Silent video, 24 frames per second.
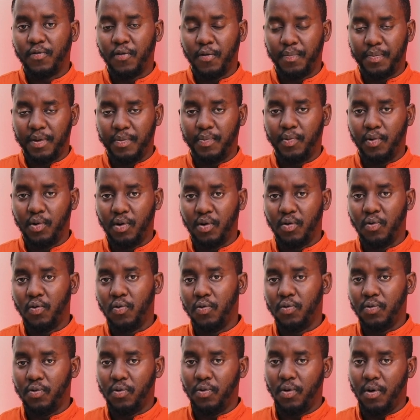for people
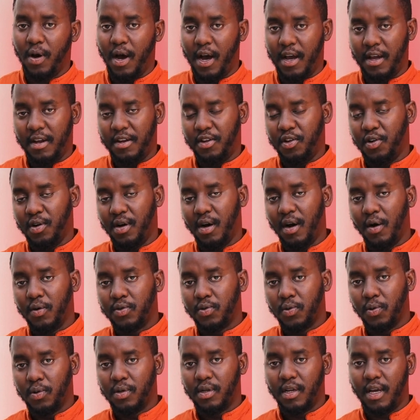who are in your
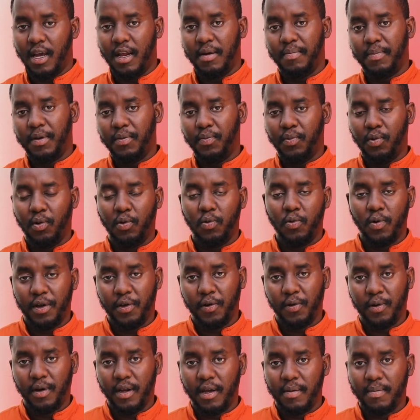household and people who are
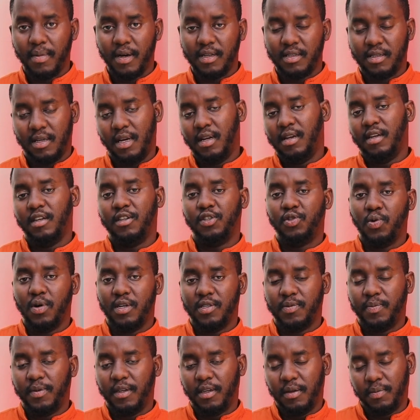your neighbors, and ensure
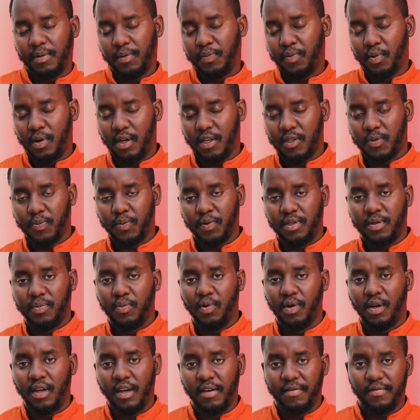as many people as
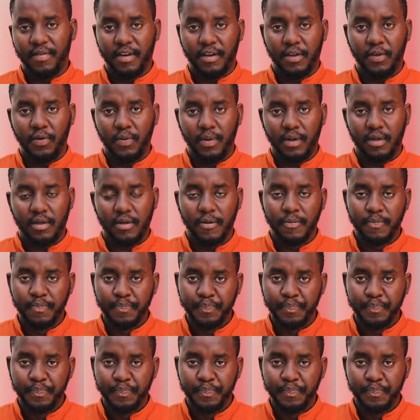possible evacuate.